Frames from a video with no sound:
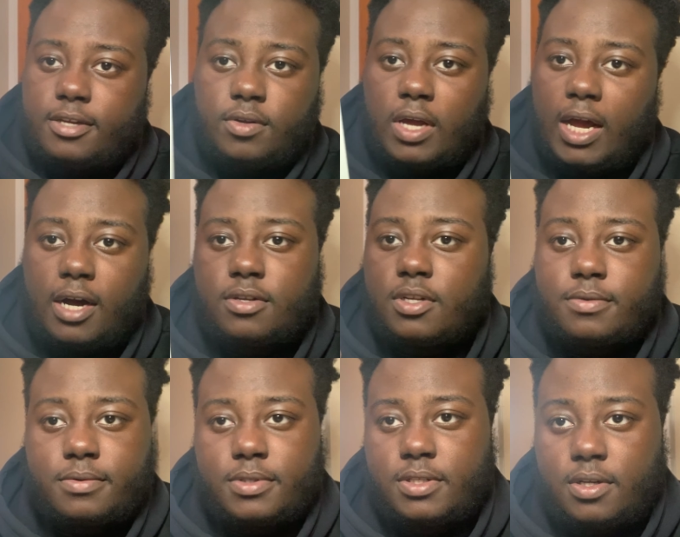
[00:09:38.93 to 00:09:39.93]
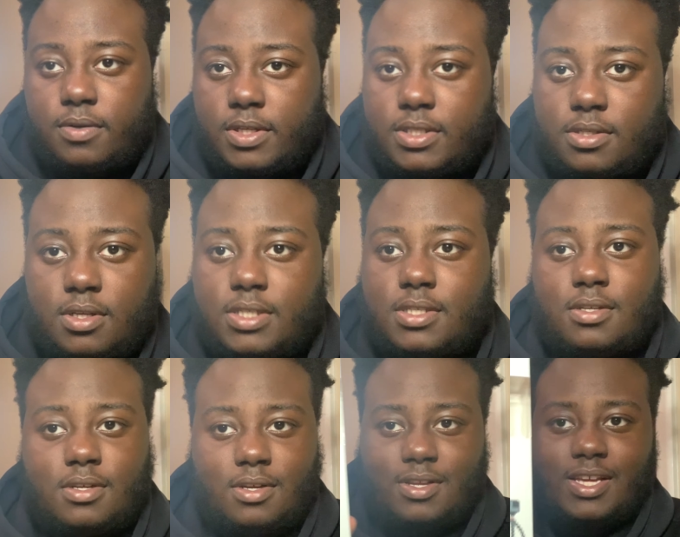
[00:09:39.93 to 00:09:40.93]
I don't know, you know, it's
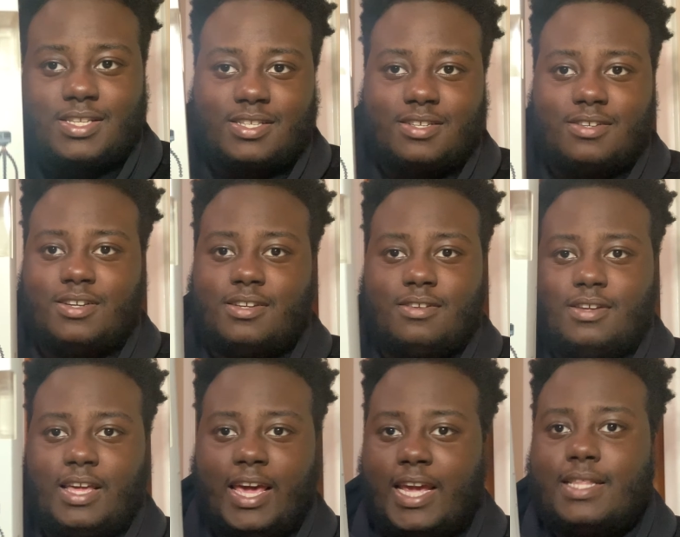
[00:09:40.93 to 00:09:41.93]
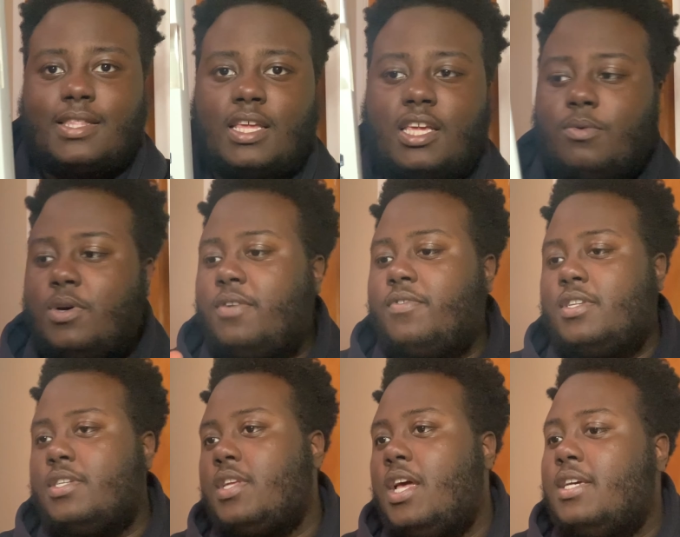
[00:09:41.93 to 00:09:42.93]
a hand thingy, whatever it
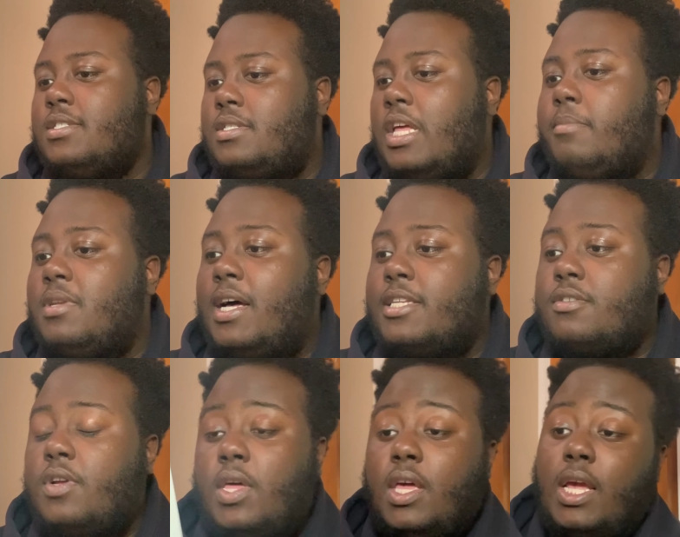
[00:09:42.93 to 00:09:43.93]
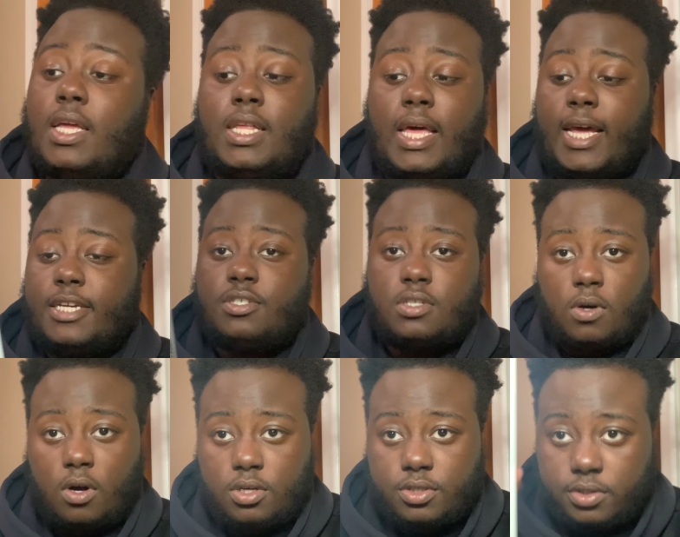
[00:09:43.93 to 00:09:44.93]
is, stabilizer, and it has, you know,
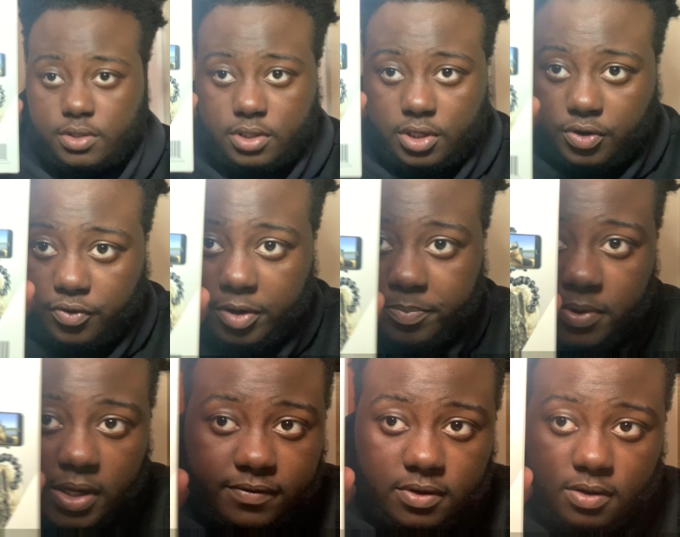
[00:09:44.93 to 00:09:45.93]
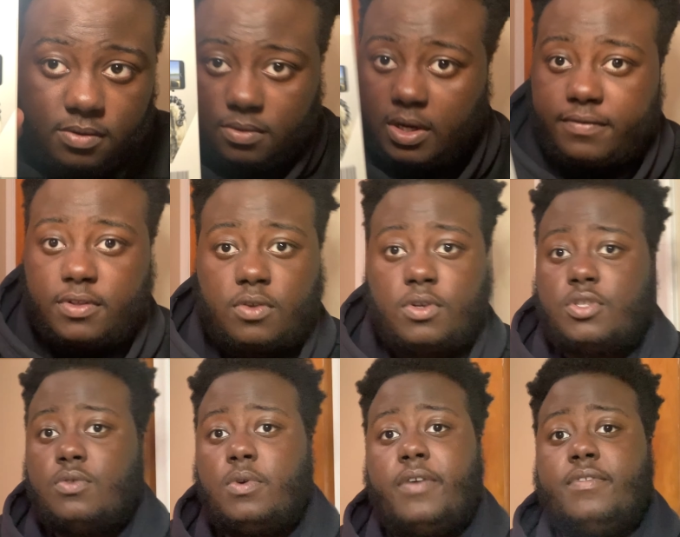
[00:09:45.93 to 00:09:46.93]
all the grip and everything. You can
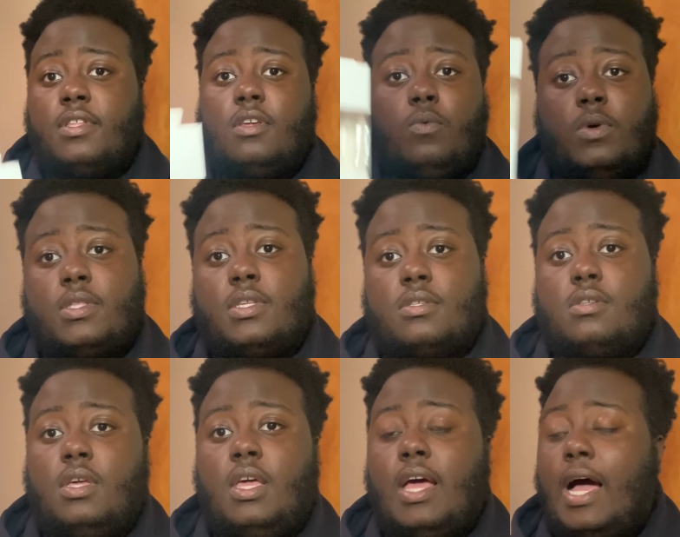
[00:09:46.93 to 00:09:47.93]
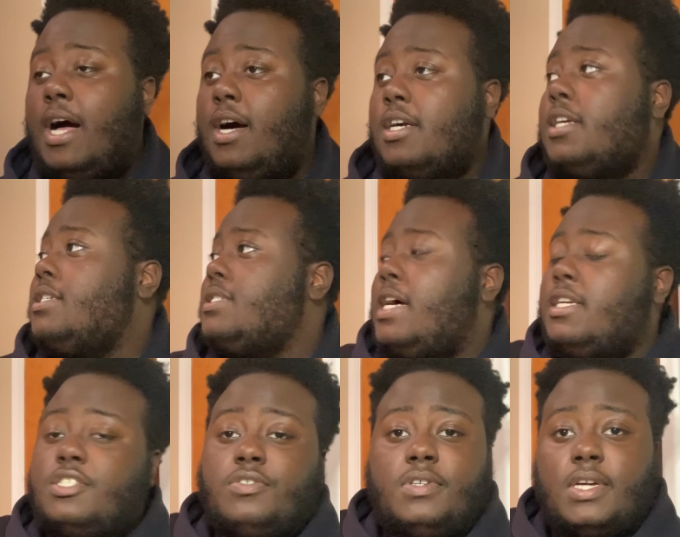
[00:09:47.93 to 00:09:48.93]
do everything with this. I hung it inside
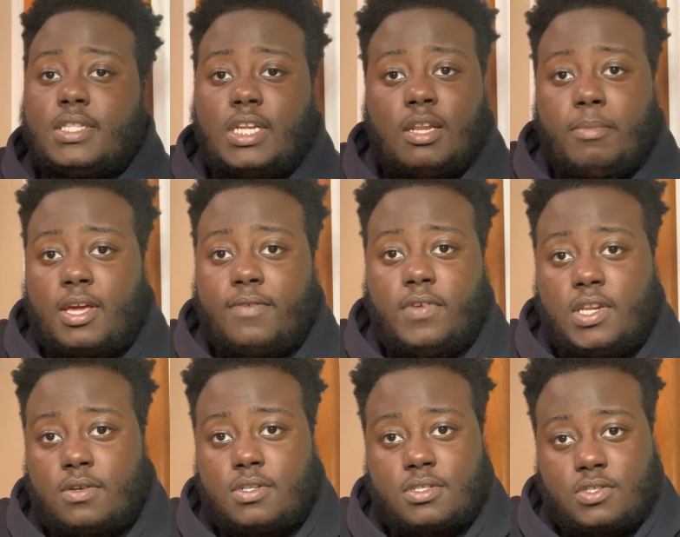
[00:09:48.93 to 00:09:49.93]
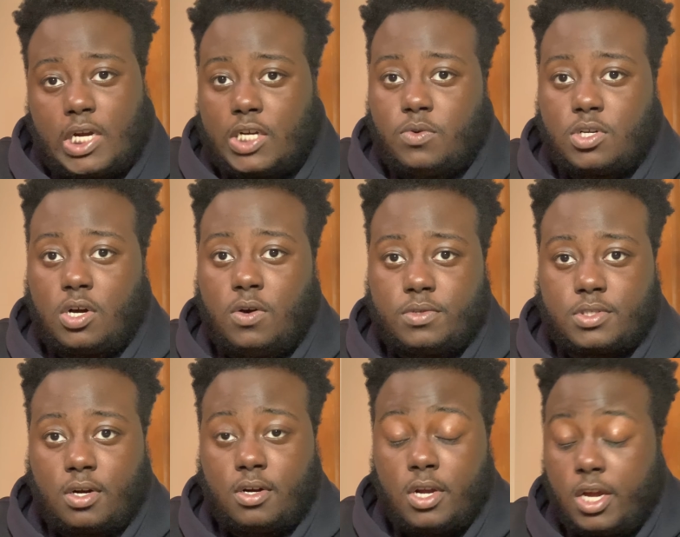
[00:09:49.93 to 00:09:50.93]
the tree the other day to make a video to try to do a cold
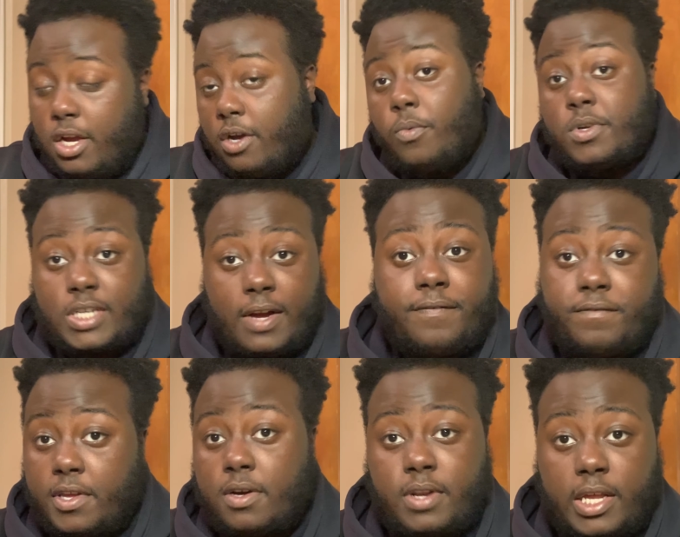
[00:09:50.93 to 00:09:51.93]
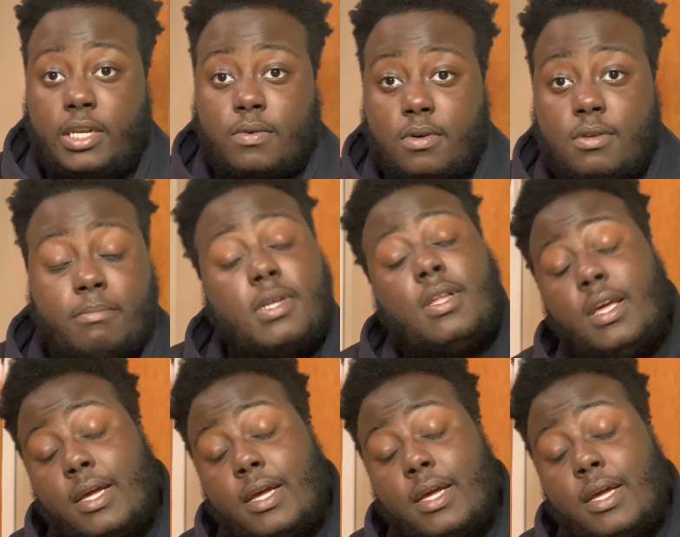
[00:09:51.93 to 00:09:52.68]
start, which I failed at doing, but